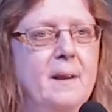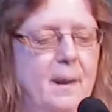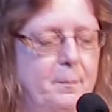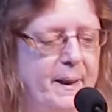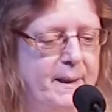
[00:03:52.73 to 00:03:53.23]

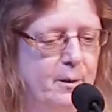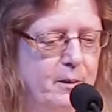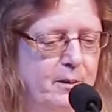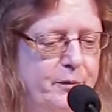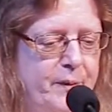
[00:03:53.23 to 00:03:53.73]
a
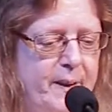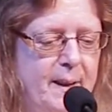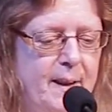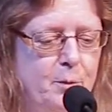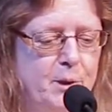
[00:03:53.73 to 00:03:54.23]

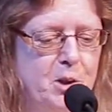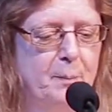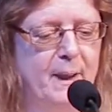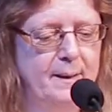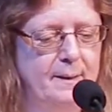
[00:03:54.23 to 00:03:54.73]
biography in which
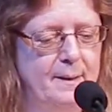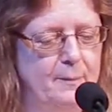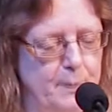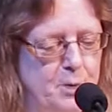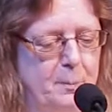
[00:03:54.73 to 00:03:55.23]

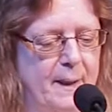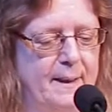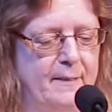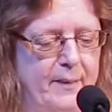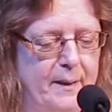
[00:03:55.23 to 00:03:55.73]
might
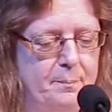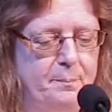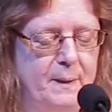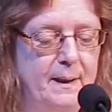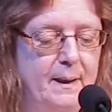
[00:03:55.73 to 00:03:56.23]
have helped
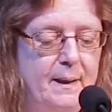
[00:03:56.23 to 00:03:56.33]
me